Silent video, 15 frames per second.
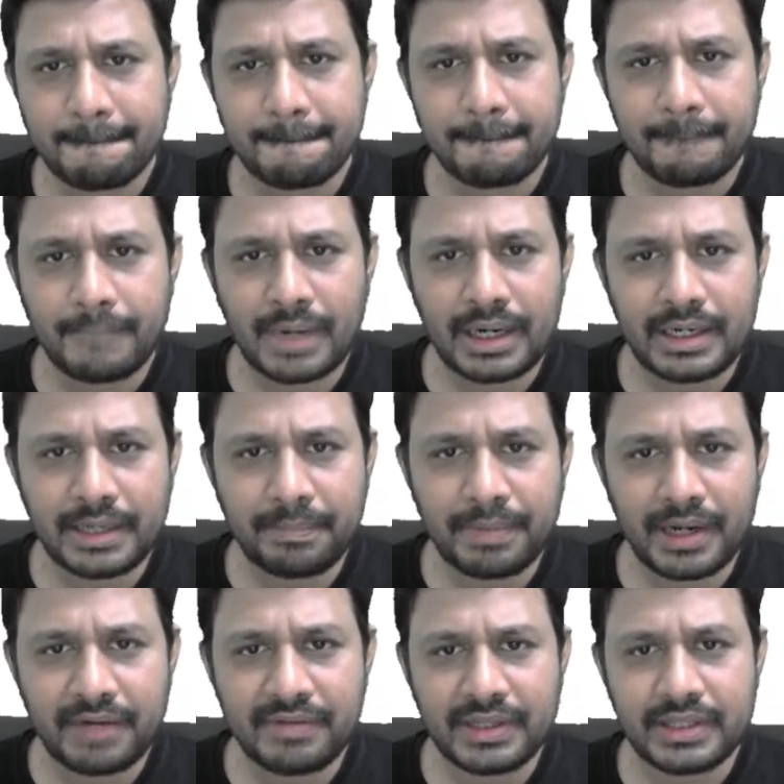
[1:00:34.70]

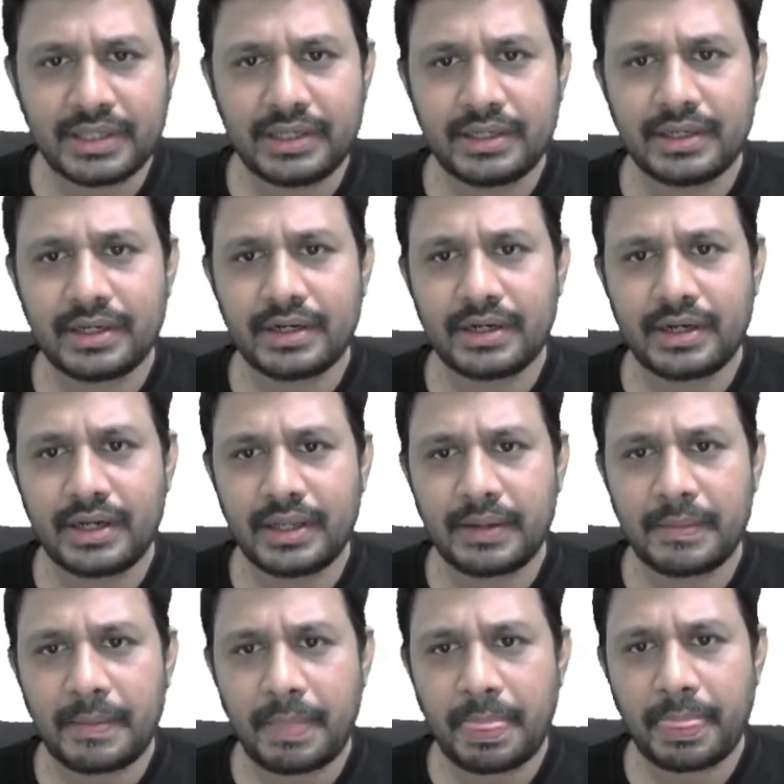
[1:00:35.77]
multiplied with t,
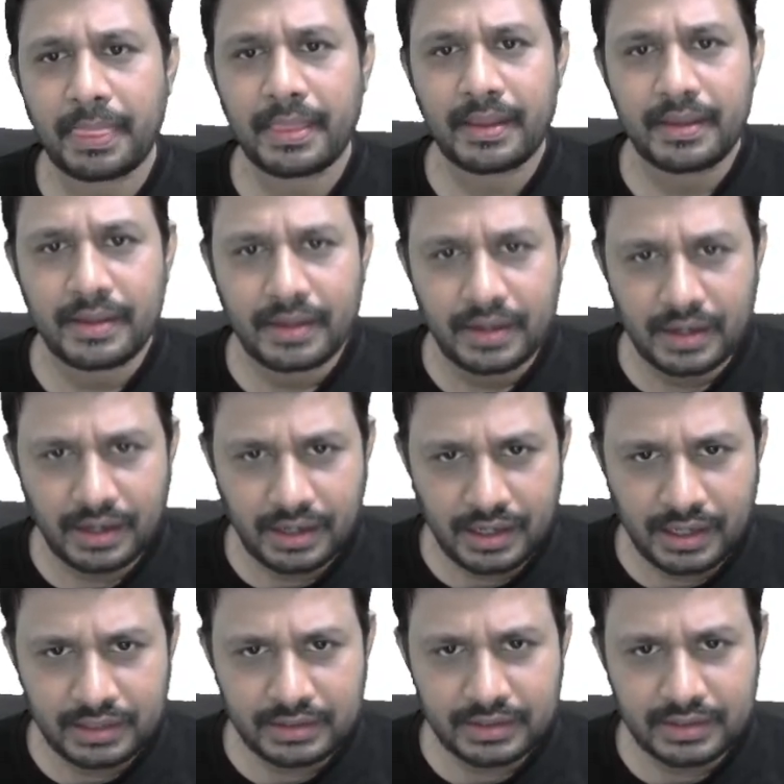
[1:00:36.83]

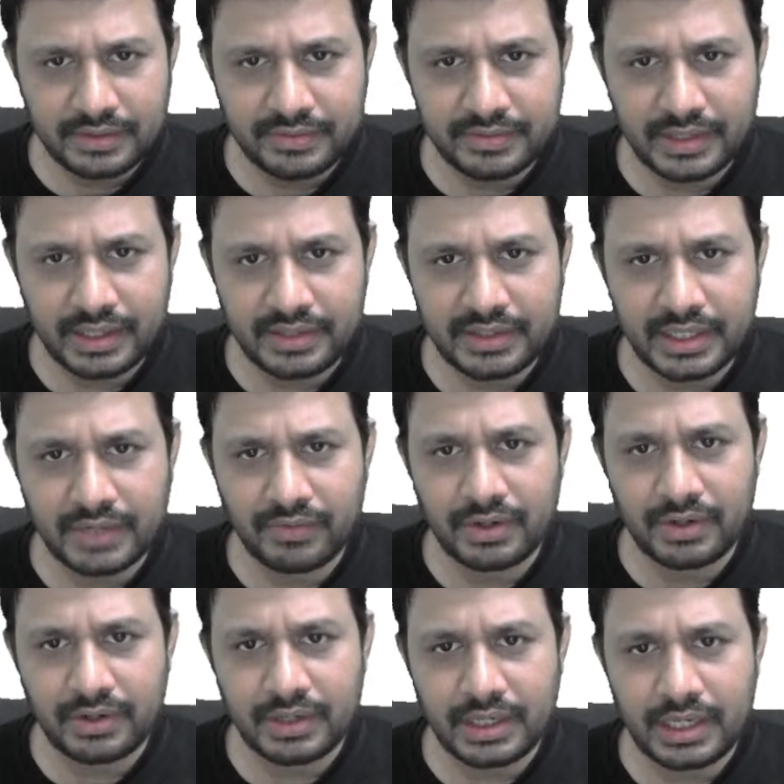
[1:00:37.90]
or z is equal
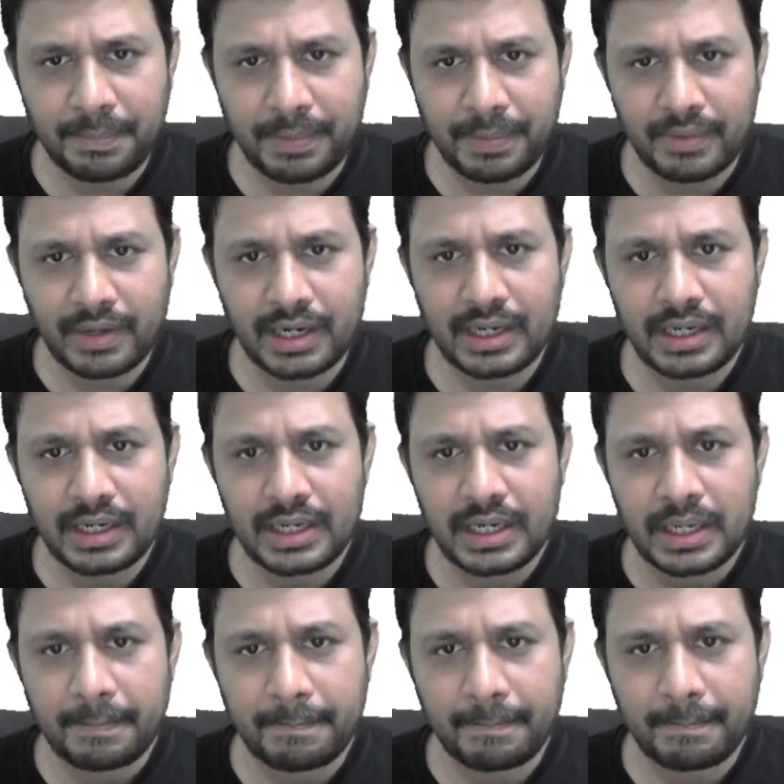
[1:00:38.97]
to e power
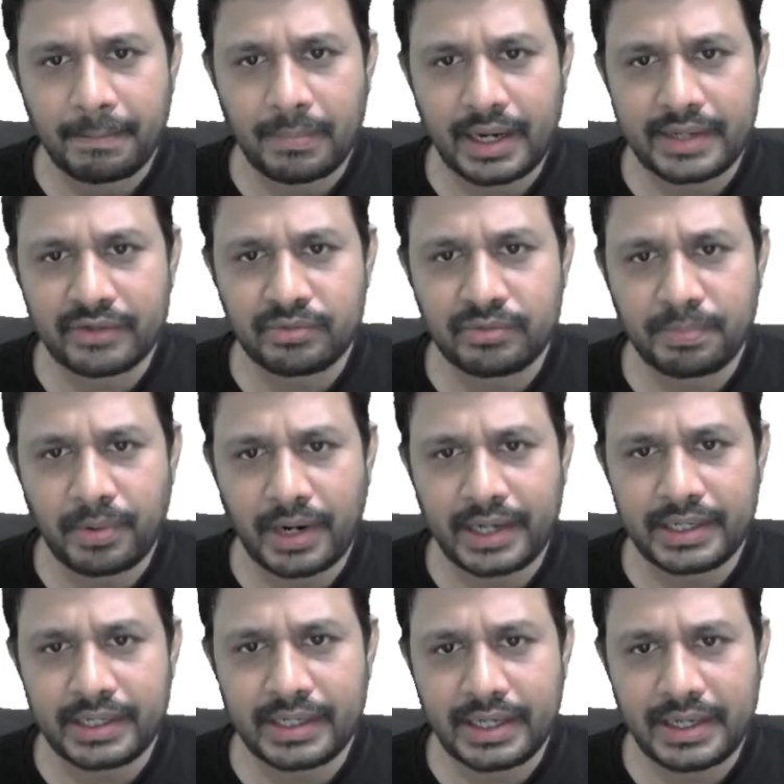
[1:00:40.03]
minus
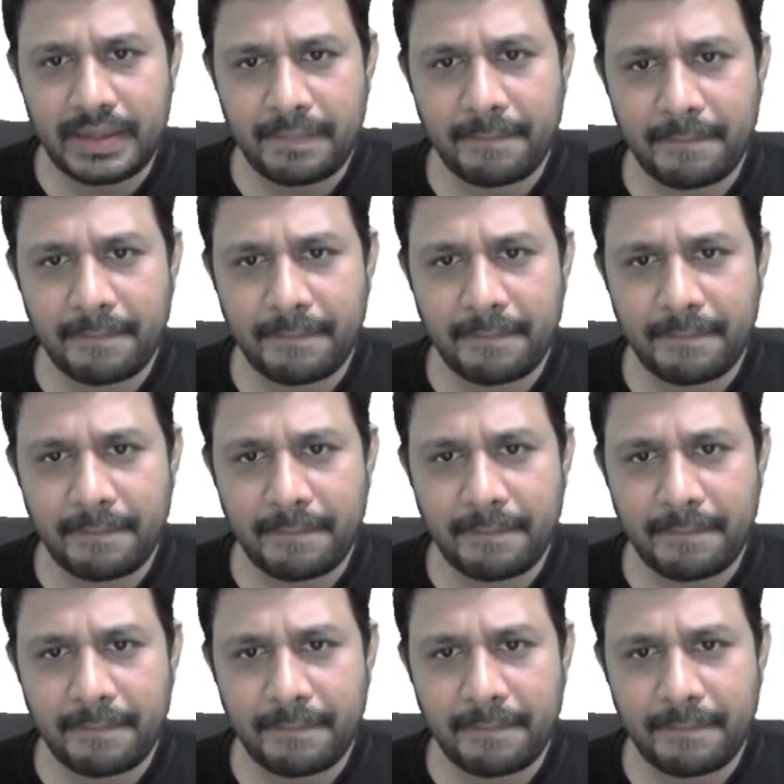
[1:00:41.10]
point t